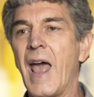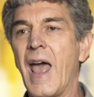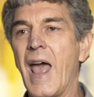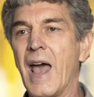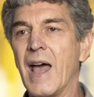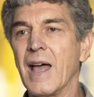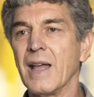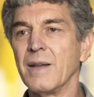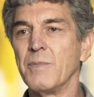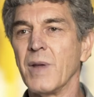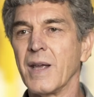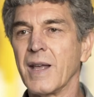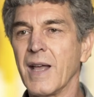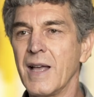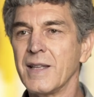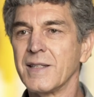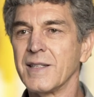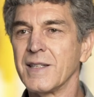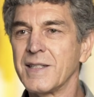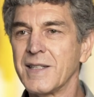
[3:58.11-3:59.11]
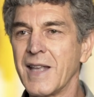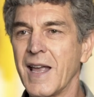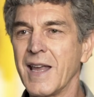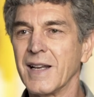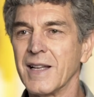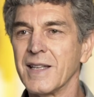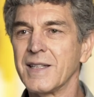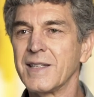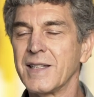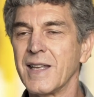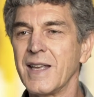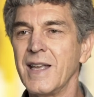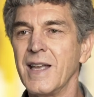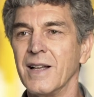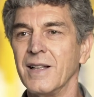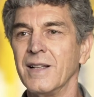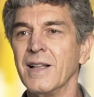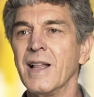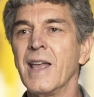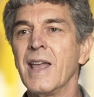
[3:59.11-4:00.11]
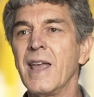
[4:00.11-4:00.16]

and because it's stainless steel,